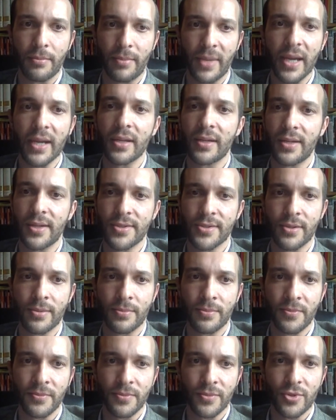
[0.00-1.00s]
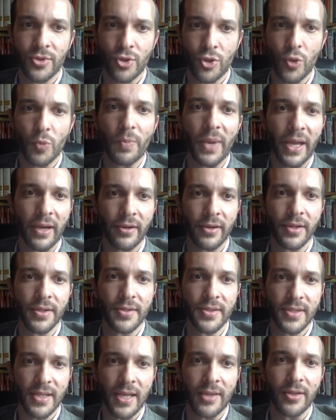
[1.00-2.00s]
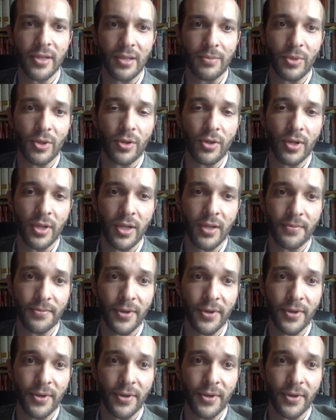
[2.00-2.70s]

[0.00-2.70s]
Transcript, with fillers: mechanism to parents and the community,